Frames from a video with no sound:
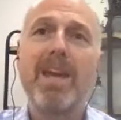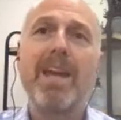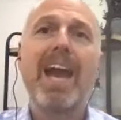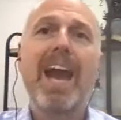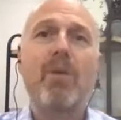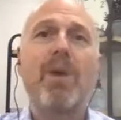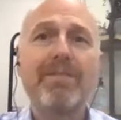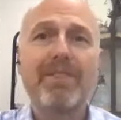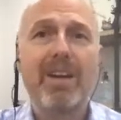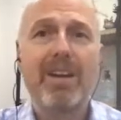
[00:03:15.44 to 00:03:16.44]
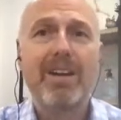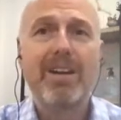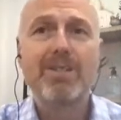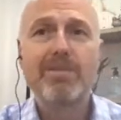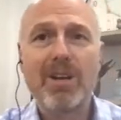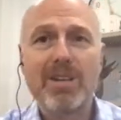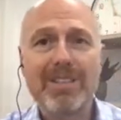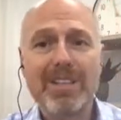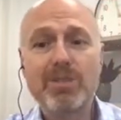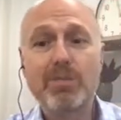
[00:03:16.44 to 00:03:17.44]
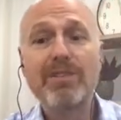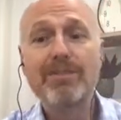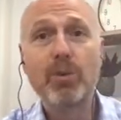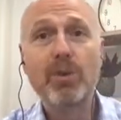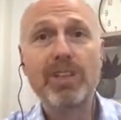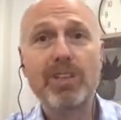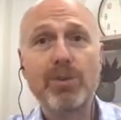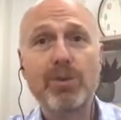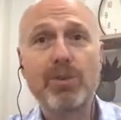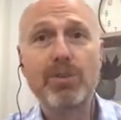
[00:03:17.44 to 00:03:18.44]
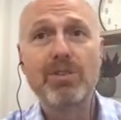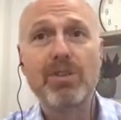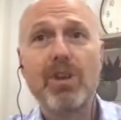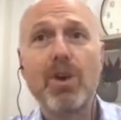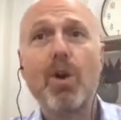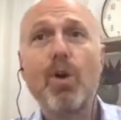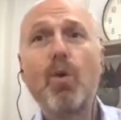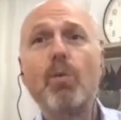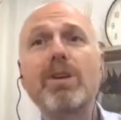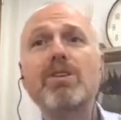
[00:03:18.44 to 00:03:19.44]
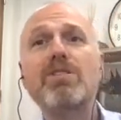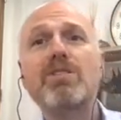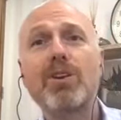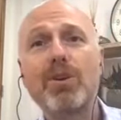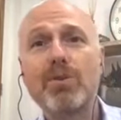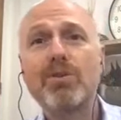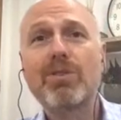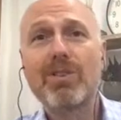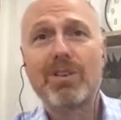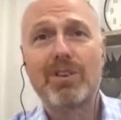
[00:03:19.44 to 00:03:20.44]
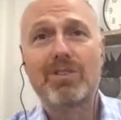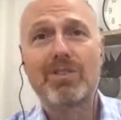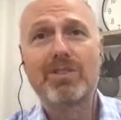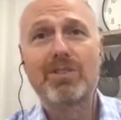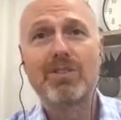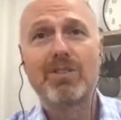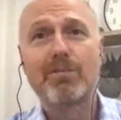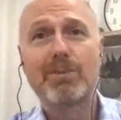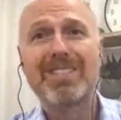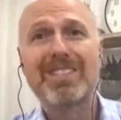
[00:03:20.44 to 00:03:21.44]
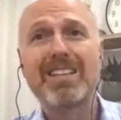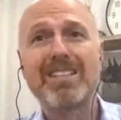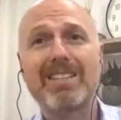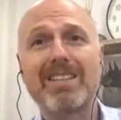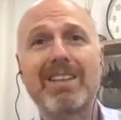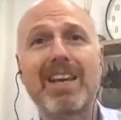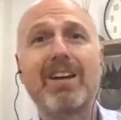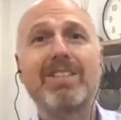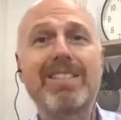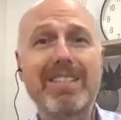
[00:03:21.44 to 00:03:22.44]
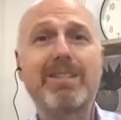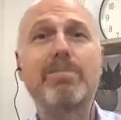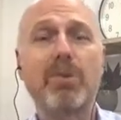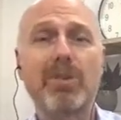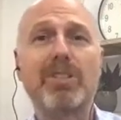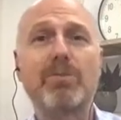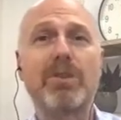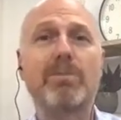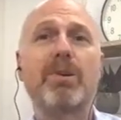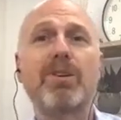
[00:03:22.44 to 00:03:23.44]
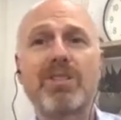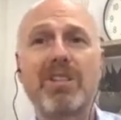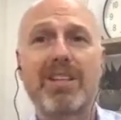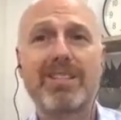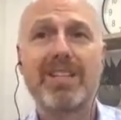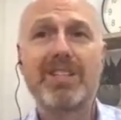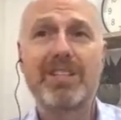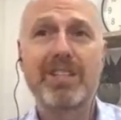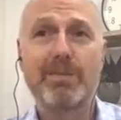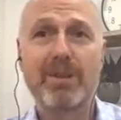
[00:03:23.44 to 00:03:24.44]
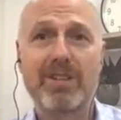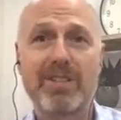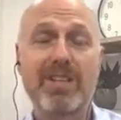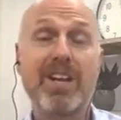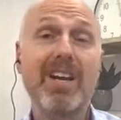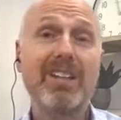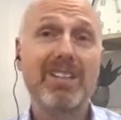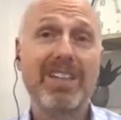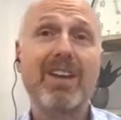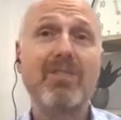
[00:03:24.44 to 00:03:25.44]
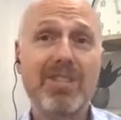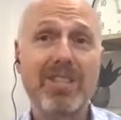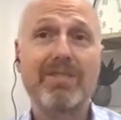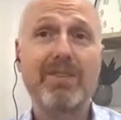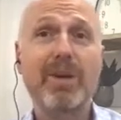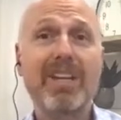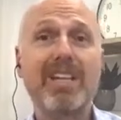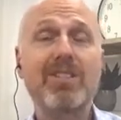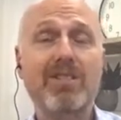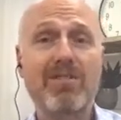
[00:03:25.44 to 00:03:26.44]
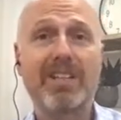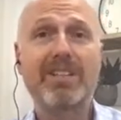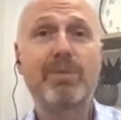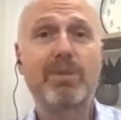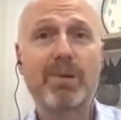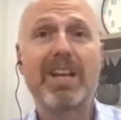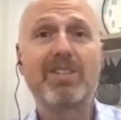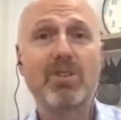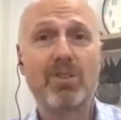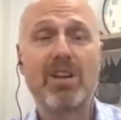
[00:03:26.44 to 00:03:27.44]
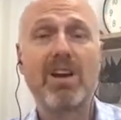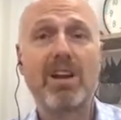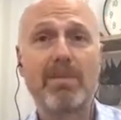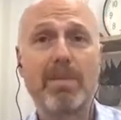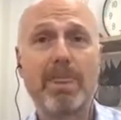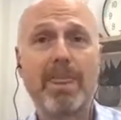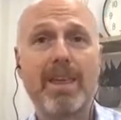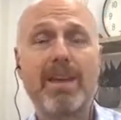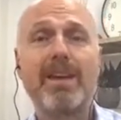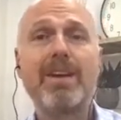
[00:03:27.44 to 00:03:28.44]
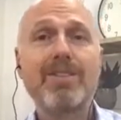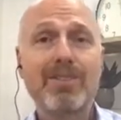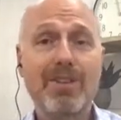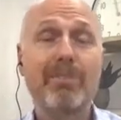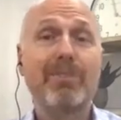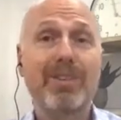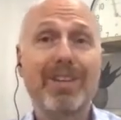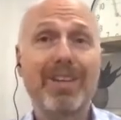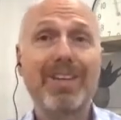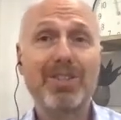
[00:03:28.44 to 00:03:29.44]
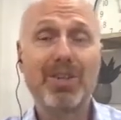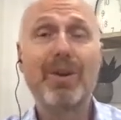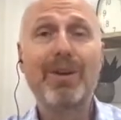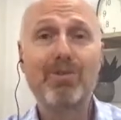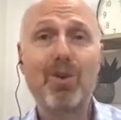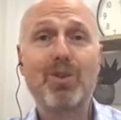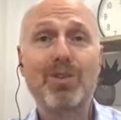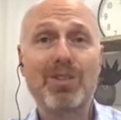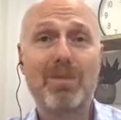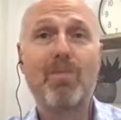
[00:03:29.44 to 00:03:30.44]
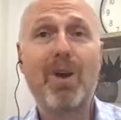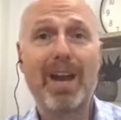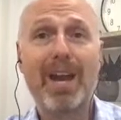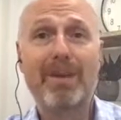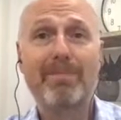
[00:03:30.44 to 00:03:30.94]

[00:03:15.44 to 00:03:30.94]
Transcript: However, as marketeers, we're falling short. Almost 2/3 of consumers stated that they are disappointed with the personalization experience that they're receiving when interacting with brands online. Something is going wrong somewhere.